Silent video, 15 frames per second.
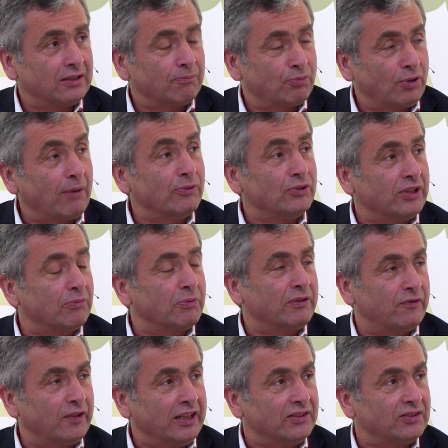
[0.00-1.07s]
problems that we
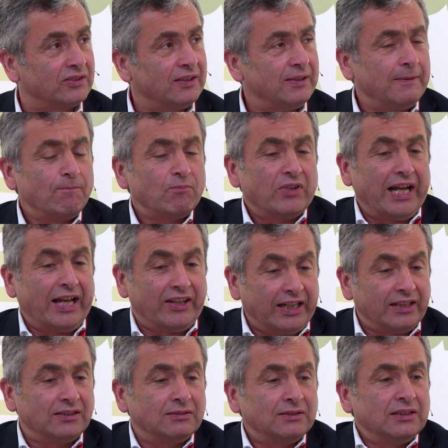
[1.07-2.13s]
face. And
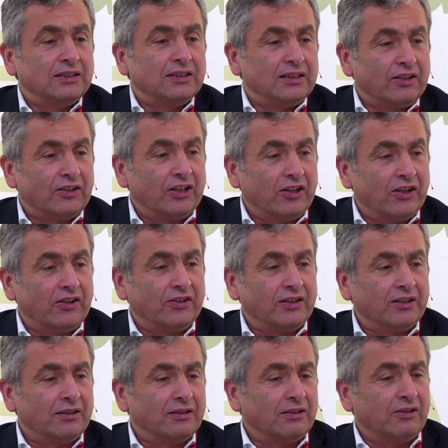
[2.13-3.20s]
then
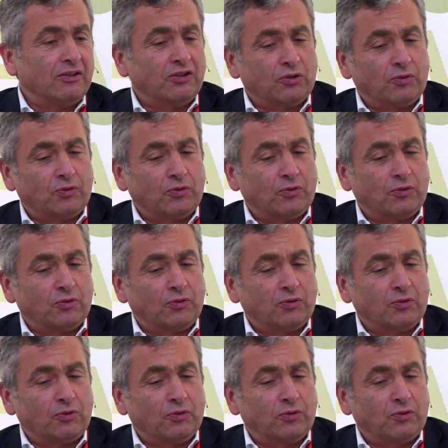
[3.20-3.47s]
the